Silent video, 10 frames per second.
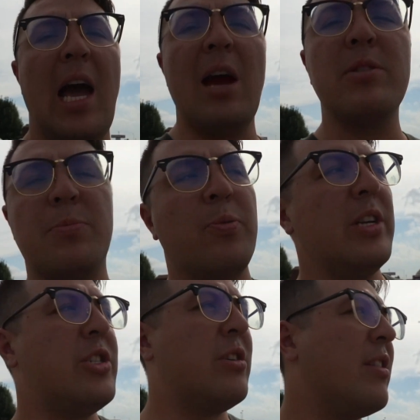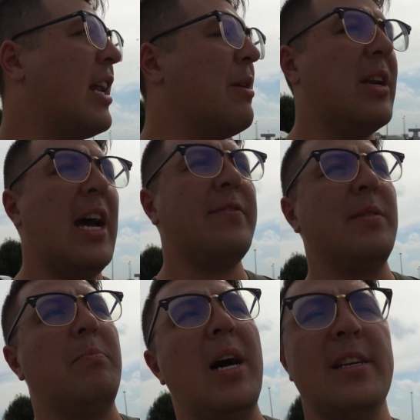I was pretty sure that I would have
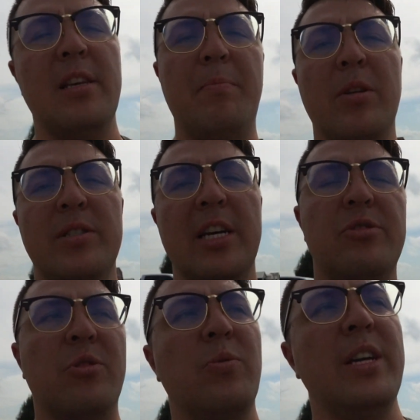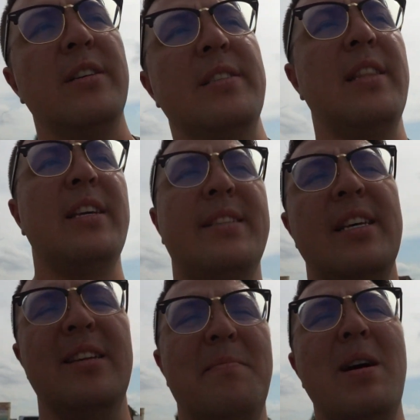to box up those extra wheels and then
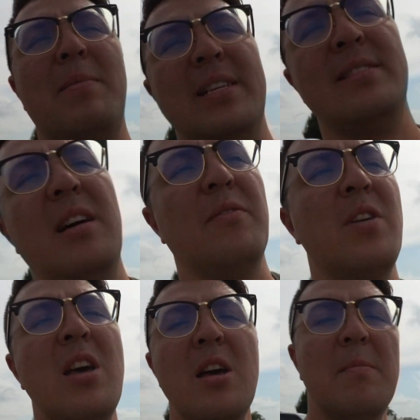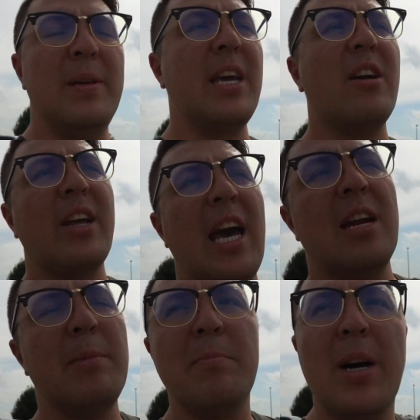send them out myself. But they already had
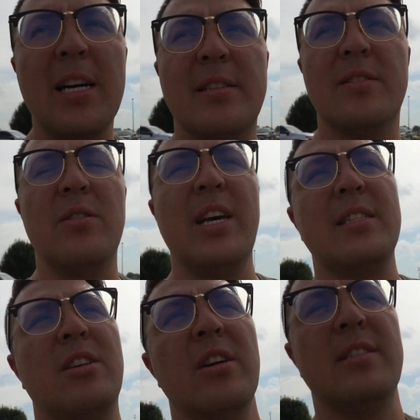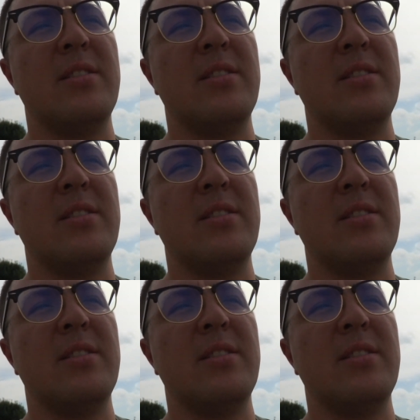them in boxes, so that's good.